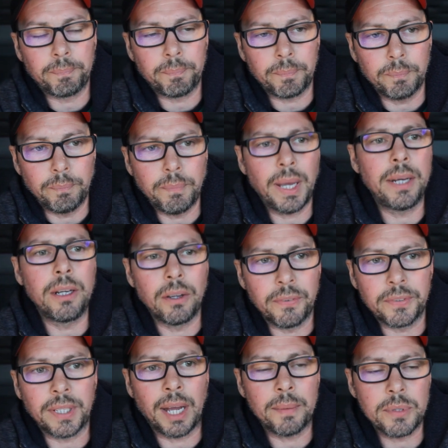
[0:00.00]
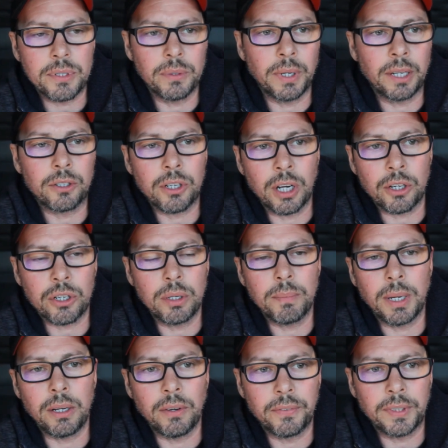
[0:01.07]
many of times. So actually
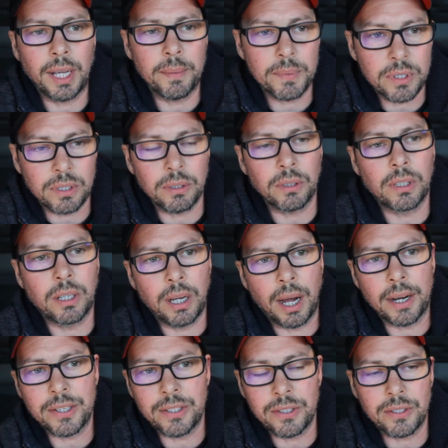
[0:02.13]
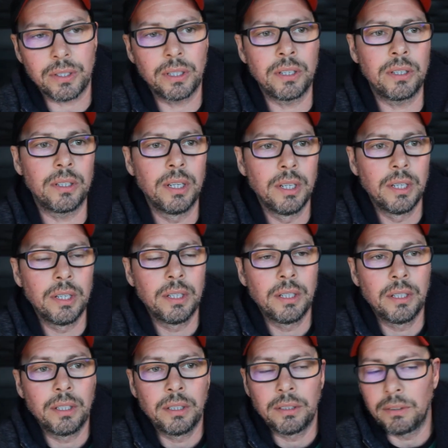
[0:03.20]
many of times cars is it,
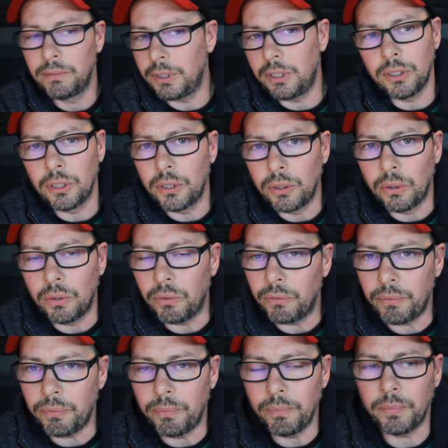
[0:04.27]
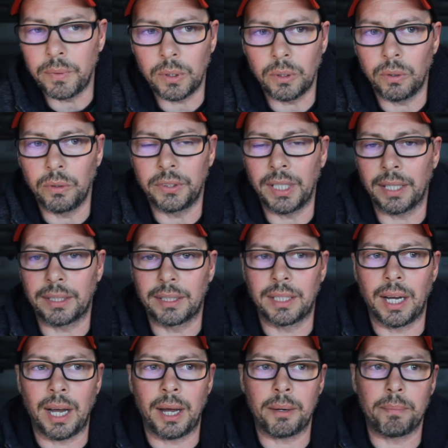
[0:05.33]
we didn't know, you know, that
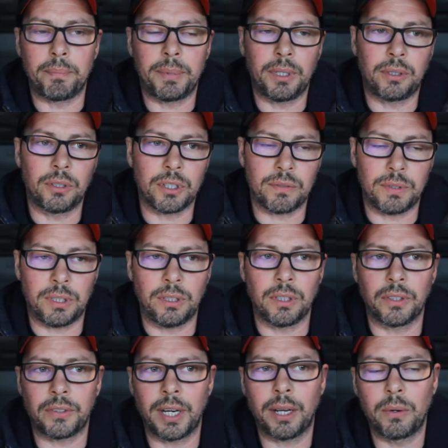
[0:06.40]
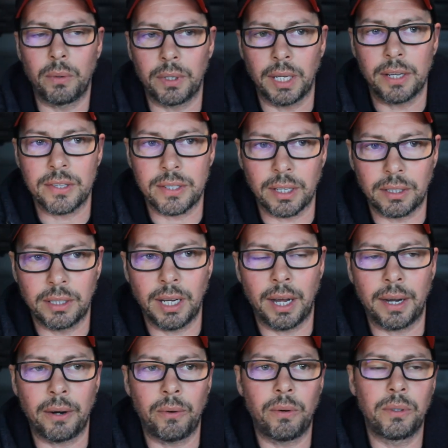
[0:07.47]
car because we didn't recognize that
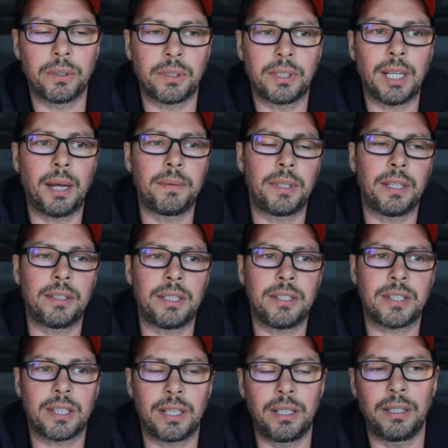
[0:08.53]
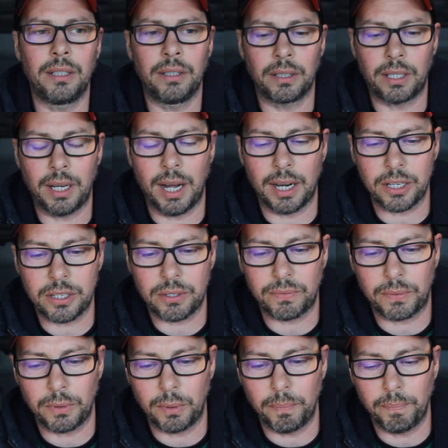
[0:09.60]
car all the time. That these cars
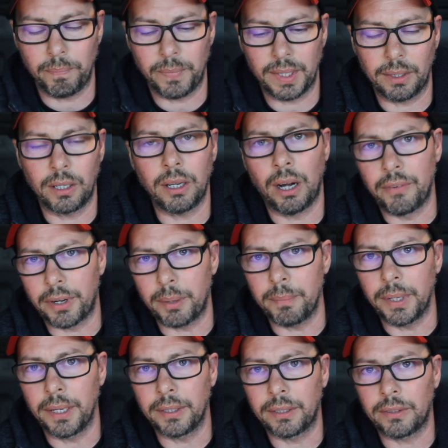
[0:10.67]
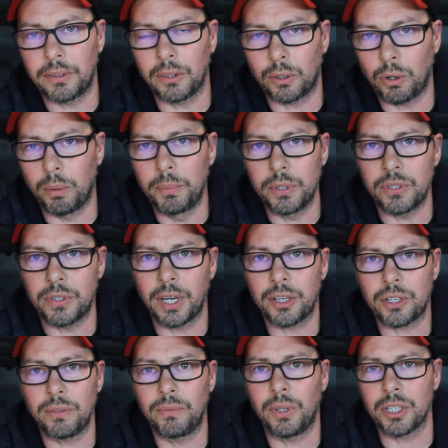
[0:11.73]
from government, the communist
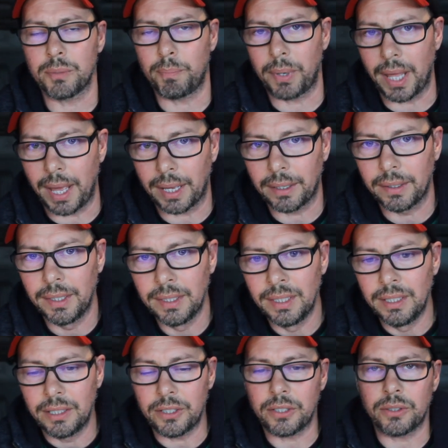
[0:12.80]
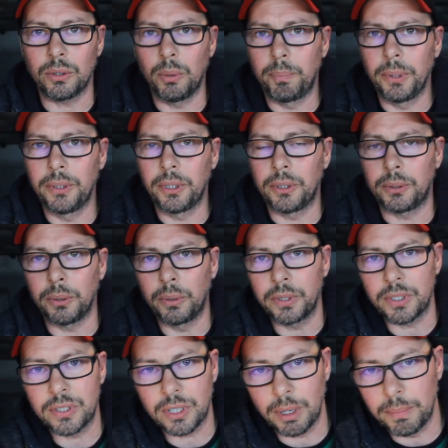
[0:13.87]
regime was black. Just open the door,
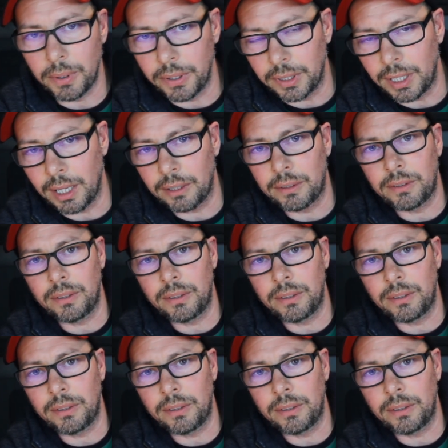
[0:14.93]
someone get